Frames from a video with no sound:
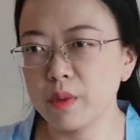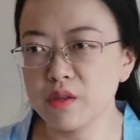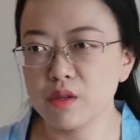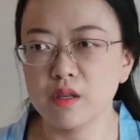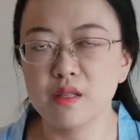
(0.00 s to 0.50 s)

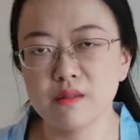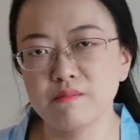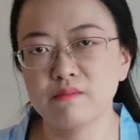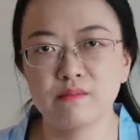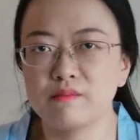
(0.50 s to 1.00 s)
picture is,
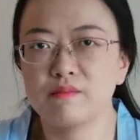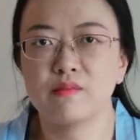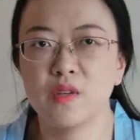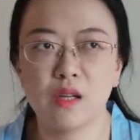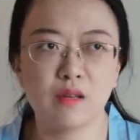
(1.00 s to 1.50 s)

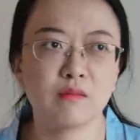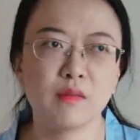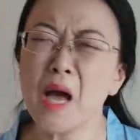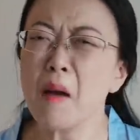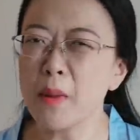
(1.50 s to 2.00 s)
you know,
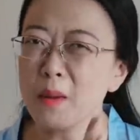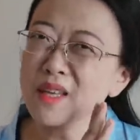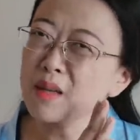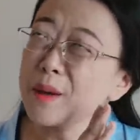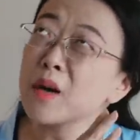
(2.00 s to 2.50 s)
maybe
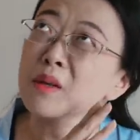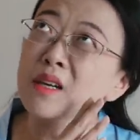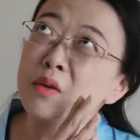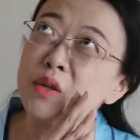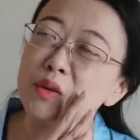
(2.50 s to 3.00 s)
in the
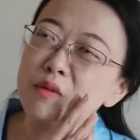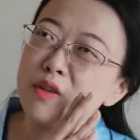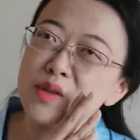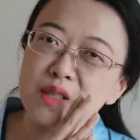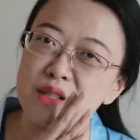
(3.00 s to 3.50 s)
parallel
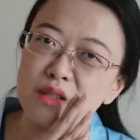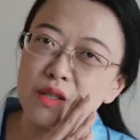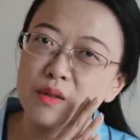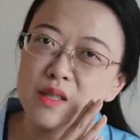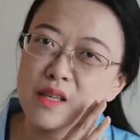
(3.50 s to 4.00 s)
universe they didn't
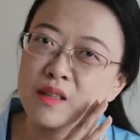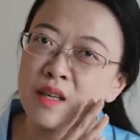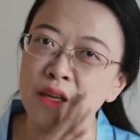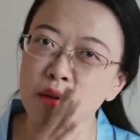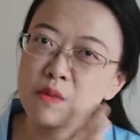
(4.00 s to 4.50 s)
do this
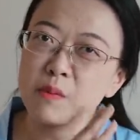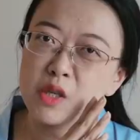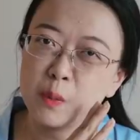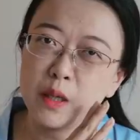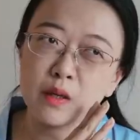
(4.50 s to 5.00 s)
ending, it was
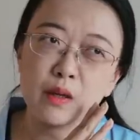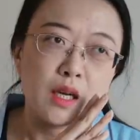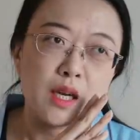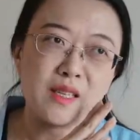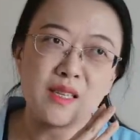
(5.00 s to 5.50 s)
much better.
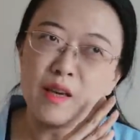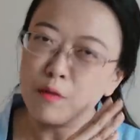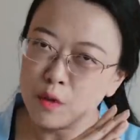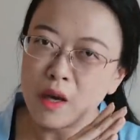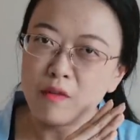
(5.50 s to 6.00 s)
And
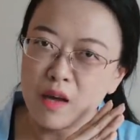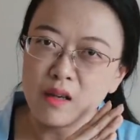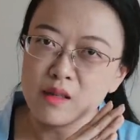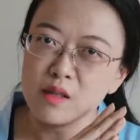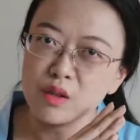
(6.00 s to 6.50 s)
if you have
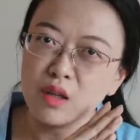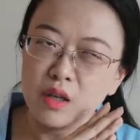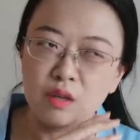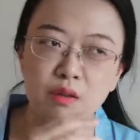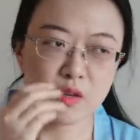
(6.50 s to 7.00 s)
access to
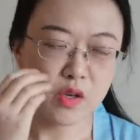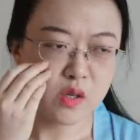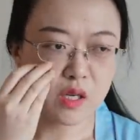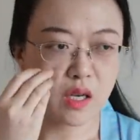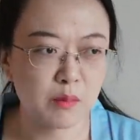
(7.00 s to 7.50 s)
that
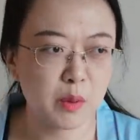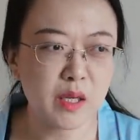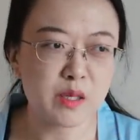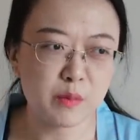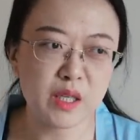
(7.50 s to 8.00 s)
universe,
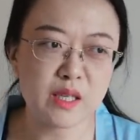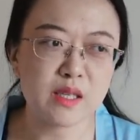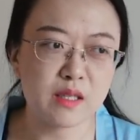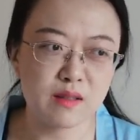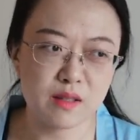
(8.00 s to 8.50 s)
please,
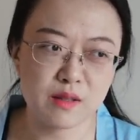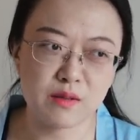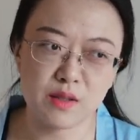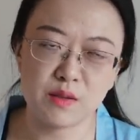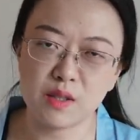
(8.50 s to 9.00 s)
please
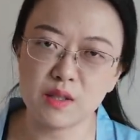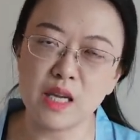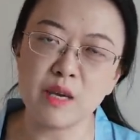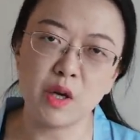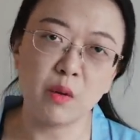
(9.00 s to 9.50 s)
just, just,
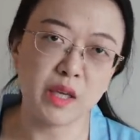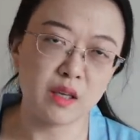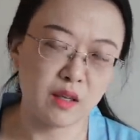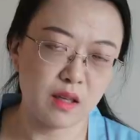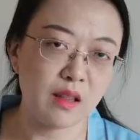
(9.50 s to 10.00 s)
just email
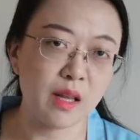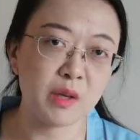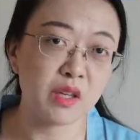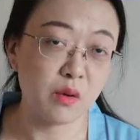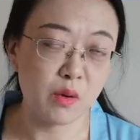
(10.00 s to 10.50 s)
me and let
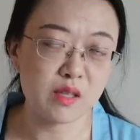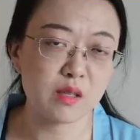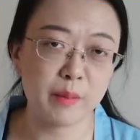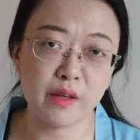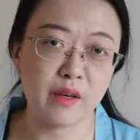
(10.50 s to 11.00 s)
me know what's
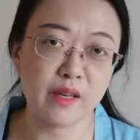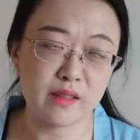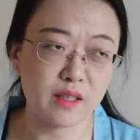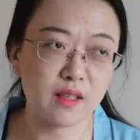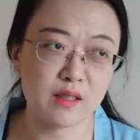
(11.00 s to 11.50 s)
the better
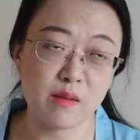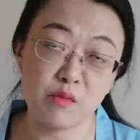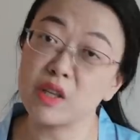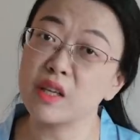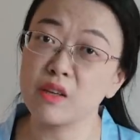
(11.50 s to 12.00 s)
ending because
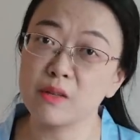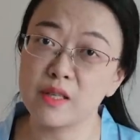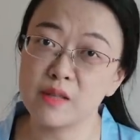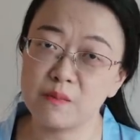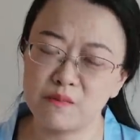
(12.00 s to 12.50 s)
I'm really
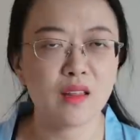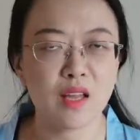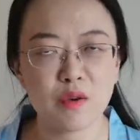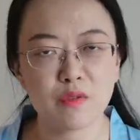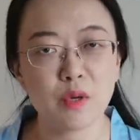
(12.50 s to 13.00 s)
curious.
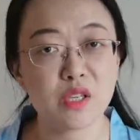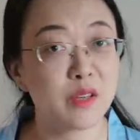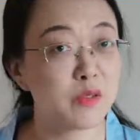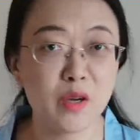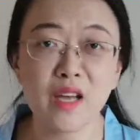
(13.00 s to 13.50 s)
Thank you for watching
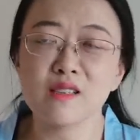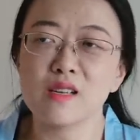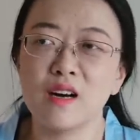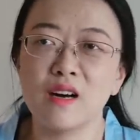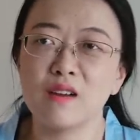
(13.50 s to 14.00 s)
Avenue X.
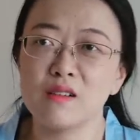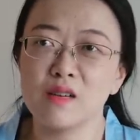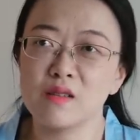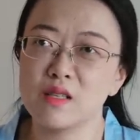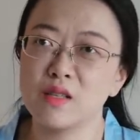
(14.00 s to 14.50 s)
Uh,
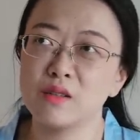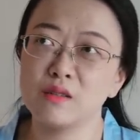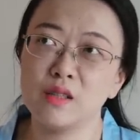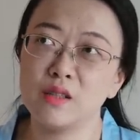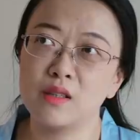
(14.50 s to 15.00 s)
I'll see
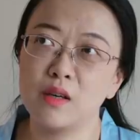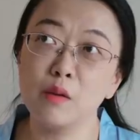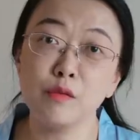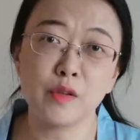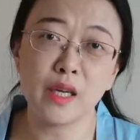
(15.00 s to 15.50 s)
you
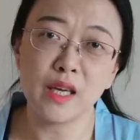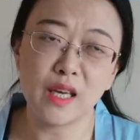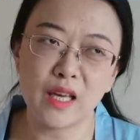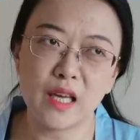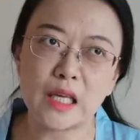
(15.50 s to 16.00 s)
hopefully
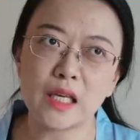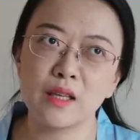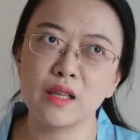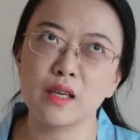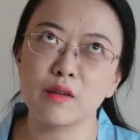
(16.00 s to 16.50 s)
in
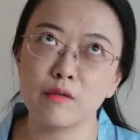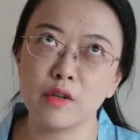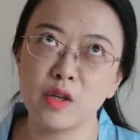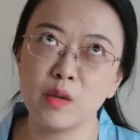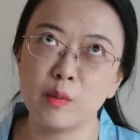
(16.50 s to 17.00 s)
another
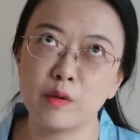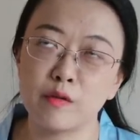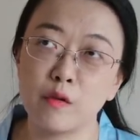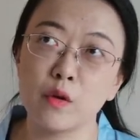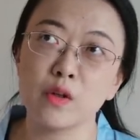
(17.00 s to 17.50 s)
video
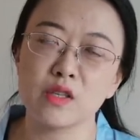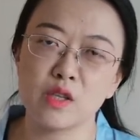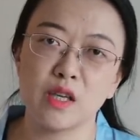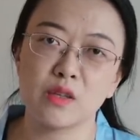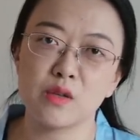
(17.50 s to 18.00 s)
before this
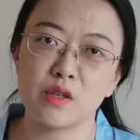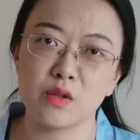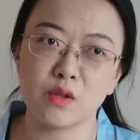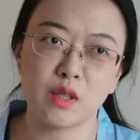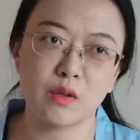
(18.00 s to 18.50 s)
channel
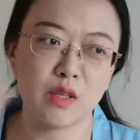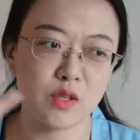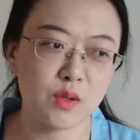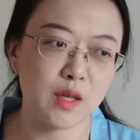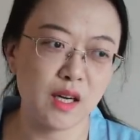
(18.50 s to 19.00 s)
starts to go
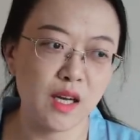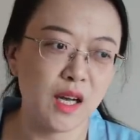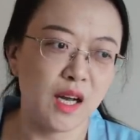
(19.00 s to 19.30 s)
into a